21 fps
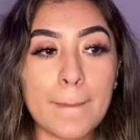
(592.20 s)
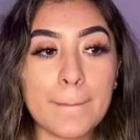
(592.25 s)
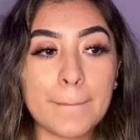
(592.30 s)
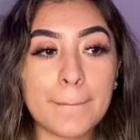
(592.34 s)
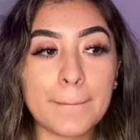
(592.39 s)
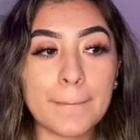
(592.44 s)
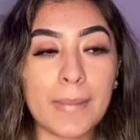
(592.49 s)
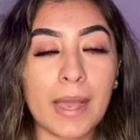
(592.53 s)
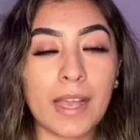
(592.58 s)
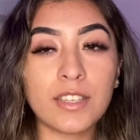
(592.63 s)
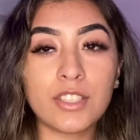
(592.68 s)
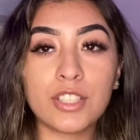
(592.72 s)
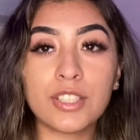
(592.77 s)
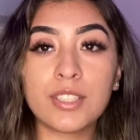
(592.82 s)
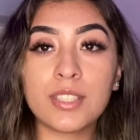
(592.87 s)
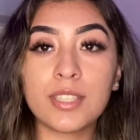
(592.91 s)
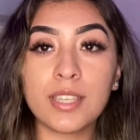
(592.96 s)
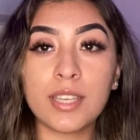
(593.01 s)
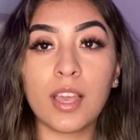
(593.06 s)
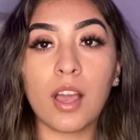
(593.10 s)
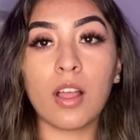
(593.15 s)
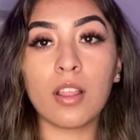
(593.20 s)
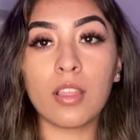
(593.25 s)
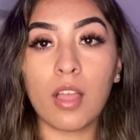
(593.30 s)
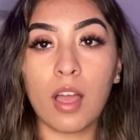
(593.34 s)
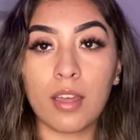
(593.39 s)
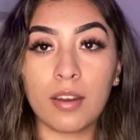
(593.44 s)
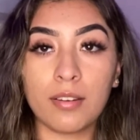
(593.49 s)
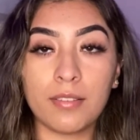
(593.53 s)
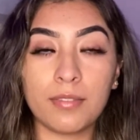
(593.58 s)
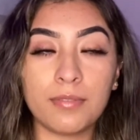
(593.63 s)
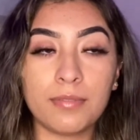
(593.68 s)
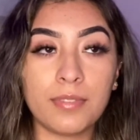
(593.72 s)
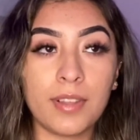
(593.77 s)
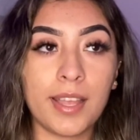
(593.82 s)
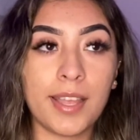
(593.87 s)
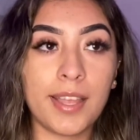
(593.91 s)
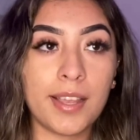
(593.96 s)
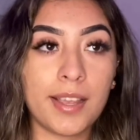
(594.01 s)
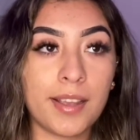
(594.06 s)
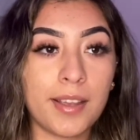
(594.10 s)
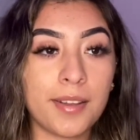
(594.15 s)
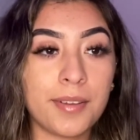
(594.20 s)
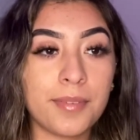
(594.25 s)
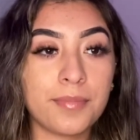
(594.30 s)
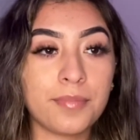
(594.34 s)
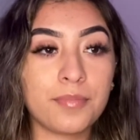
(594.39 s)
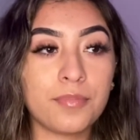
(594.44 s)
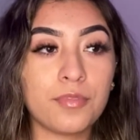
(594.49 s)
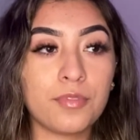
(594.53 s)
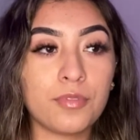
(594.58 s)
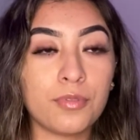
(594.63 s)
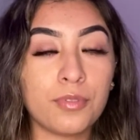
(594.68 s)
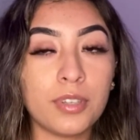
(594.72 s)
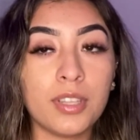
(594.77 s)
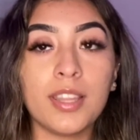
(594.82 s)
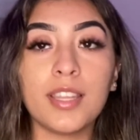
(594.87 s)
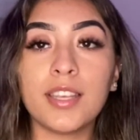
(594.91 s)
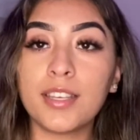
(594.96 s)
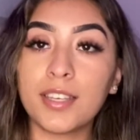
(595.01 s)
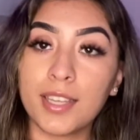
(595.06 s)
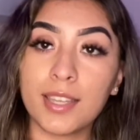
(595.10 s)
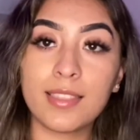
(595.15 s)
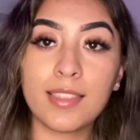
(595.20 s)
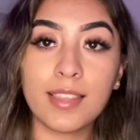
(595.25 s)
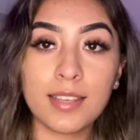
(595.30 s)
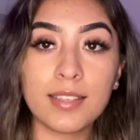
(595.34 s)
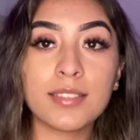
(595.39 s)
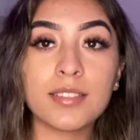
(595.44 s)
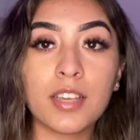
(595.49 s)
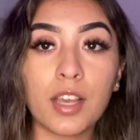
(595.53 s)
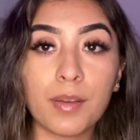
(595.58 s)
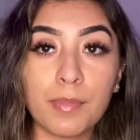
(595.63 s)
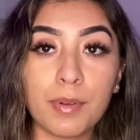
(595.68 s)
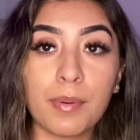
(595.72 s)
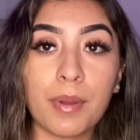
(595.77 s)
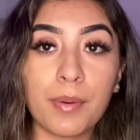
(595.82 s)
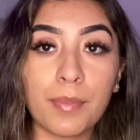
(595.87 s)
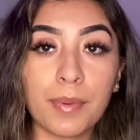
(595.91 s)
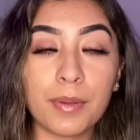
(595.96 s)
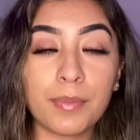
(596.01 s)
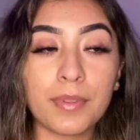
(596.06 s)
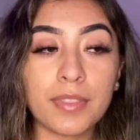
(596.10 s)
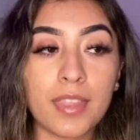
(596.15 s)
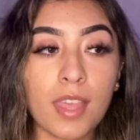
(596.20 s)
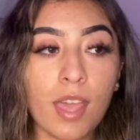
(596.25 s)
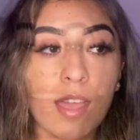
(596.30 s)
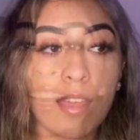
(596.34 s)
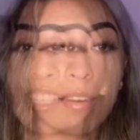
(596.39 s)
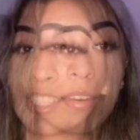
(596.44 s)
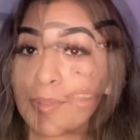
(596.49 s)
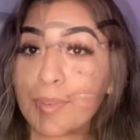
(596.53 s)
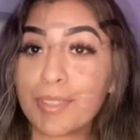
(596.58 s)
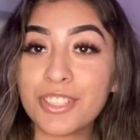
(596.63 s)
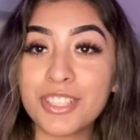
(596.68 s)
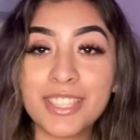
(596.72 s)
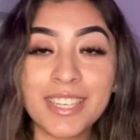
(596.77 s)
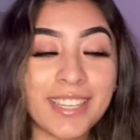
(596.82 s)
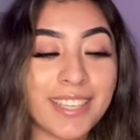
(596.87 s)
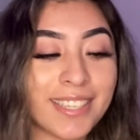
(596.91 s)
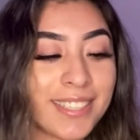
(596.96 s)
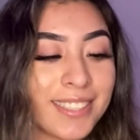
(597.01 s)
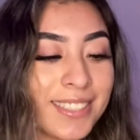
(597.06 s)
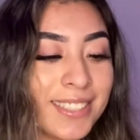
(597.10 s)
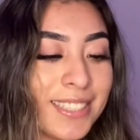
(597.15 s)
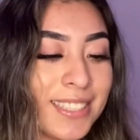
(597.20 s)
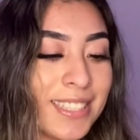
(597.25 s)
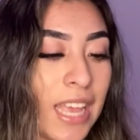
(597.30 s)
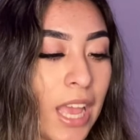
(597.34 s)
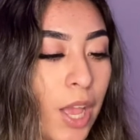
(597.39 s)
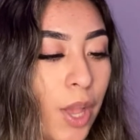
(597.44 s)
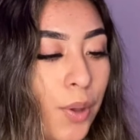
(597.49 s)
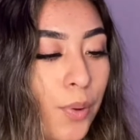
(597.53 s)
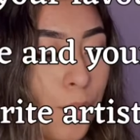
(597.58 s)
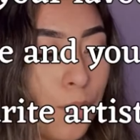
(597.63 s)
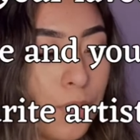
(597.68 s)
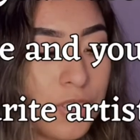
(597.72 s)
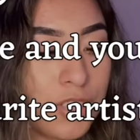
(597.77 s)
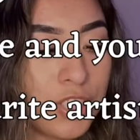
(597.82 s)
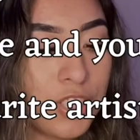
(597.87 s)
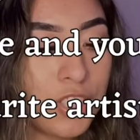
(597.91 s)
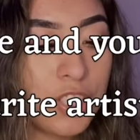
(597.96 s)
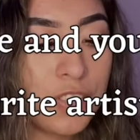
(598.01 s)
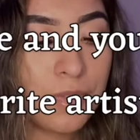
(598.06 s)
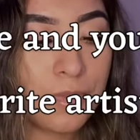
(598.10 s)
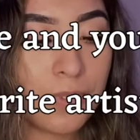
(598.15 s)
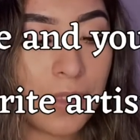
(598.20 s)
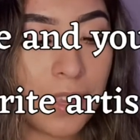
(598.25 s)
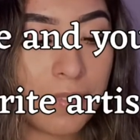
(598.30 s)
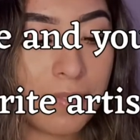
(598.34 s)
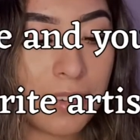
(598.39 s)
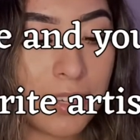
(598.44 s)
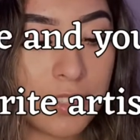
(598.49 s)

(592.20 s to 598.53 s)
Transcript: I just see a lot of like really good things coming my way with that. Next question is, what's your favorite